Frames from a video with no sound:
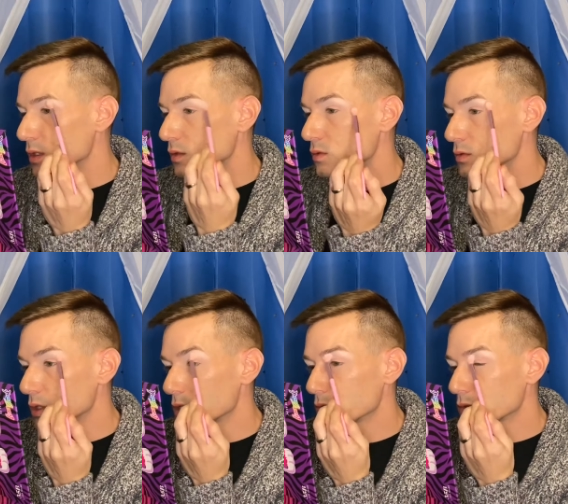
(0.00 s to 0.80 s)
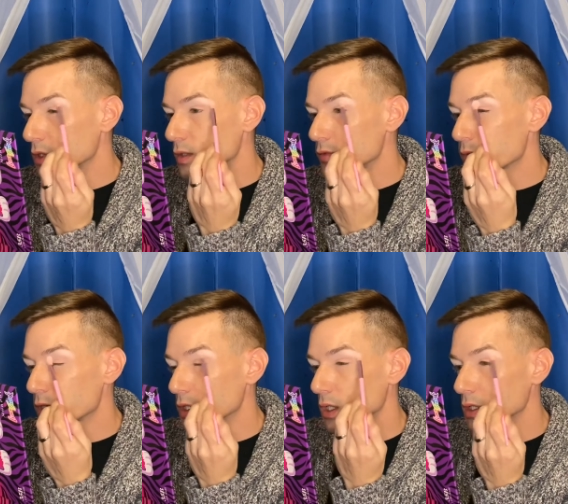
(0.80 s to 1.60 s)
oh yeah, we're going to have a
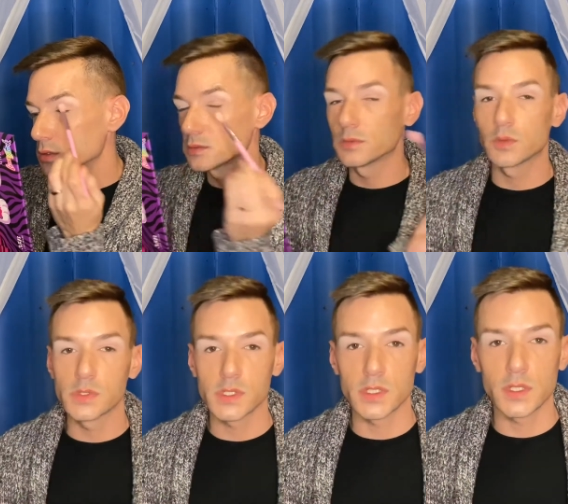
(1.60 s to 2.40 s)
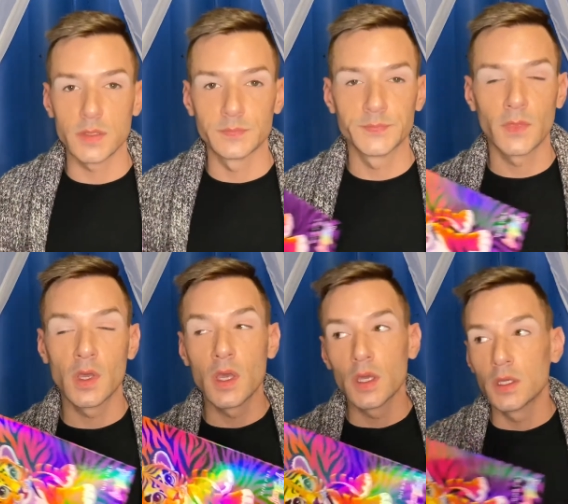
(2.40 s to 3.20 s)
party. No one's going to come.
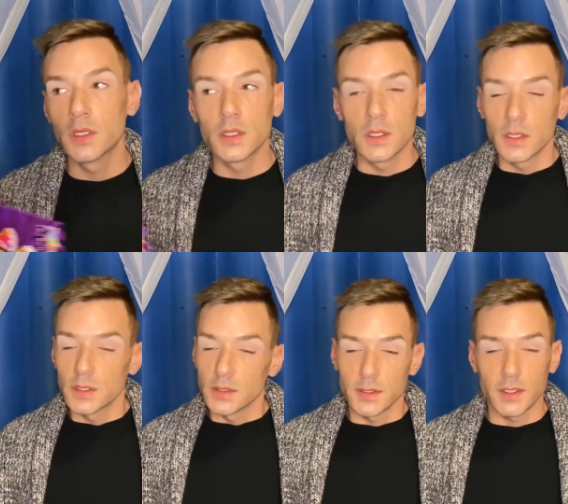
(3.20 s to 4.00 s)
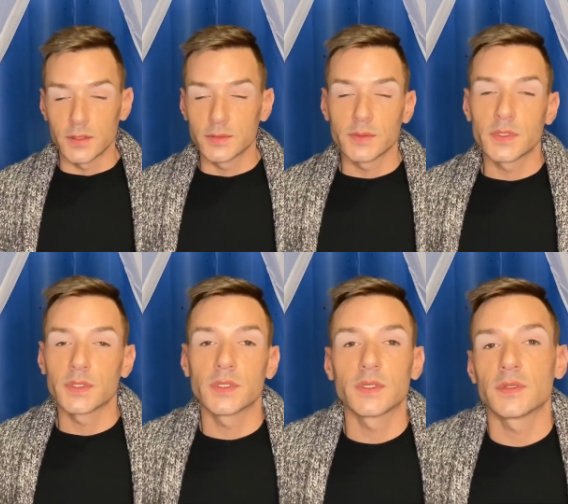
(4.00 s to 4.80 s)
No,
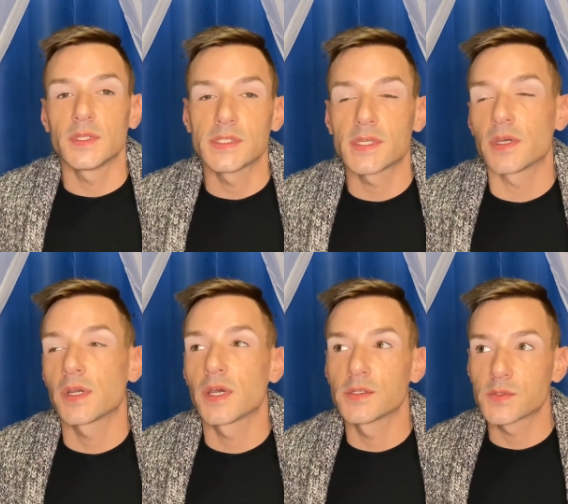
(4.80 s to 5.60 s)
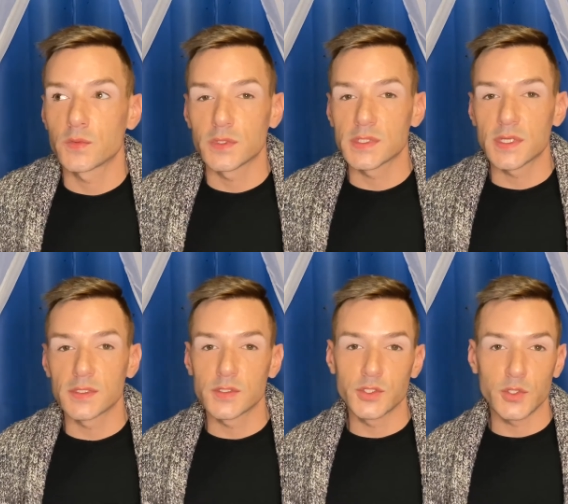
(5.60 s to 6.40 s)
the entire high school decides to
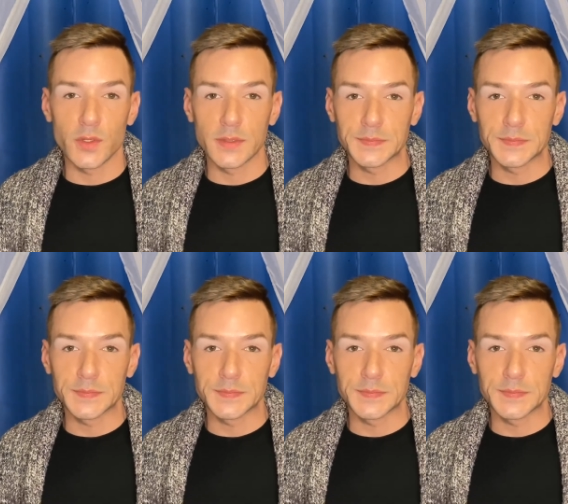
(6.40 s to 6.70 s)
show up.